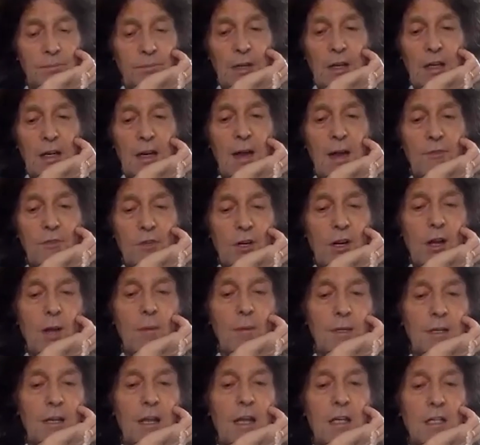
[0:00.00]
And after a couple
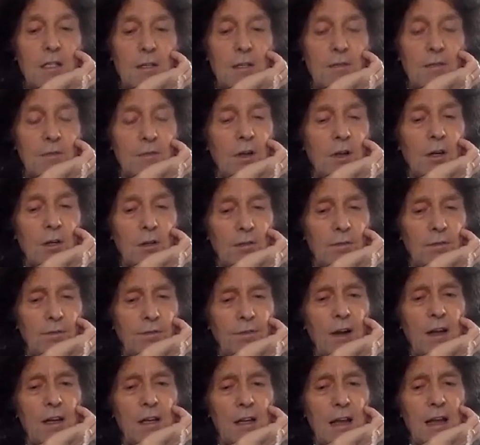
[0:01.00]
of days of not
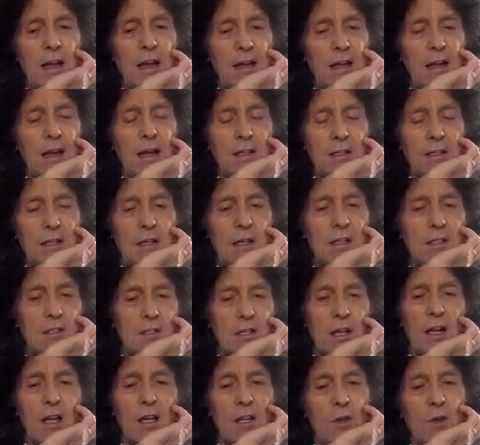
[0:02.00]
finding any idea,
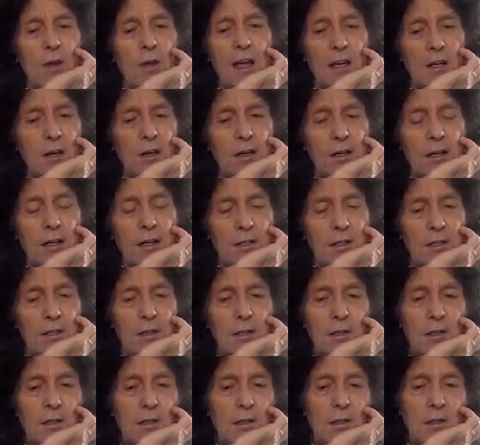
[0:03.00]
suddenly you hit on it.
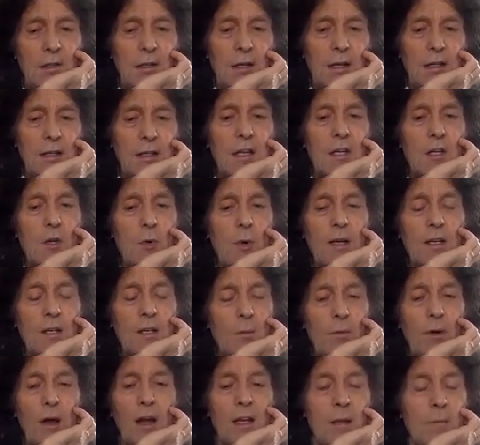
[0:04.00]
And then you end up
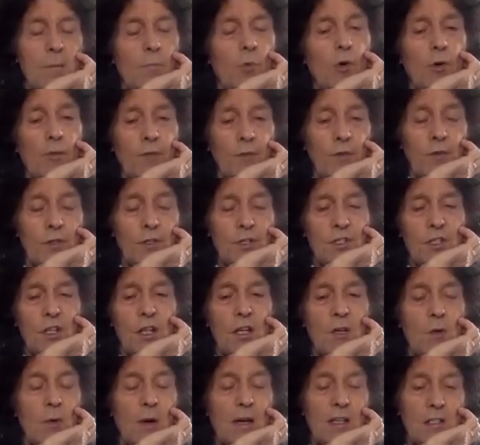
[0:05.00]
writing more verses than
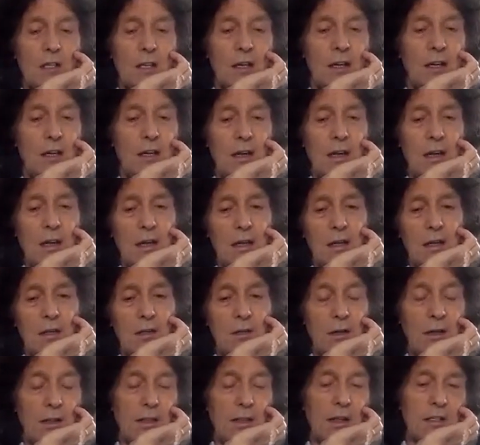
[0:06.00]
you actually need.
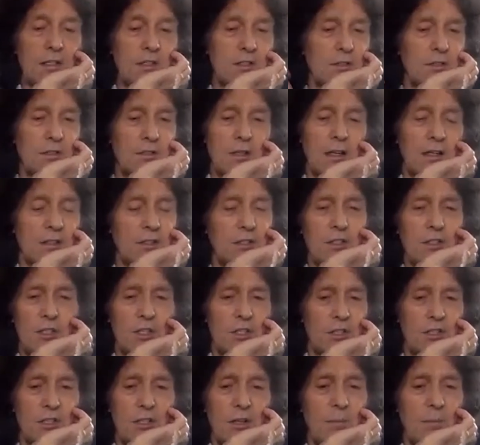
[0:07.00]
And that's that's
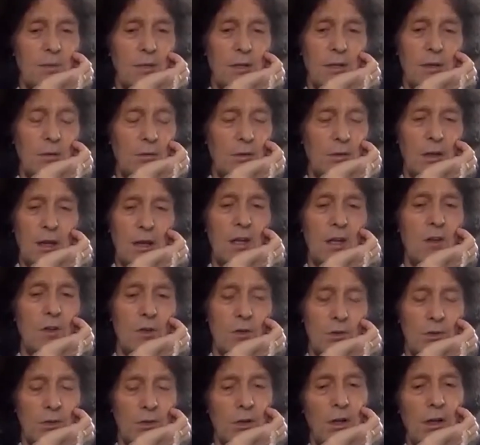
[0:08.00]
just something in you.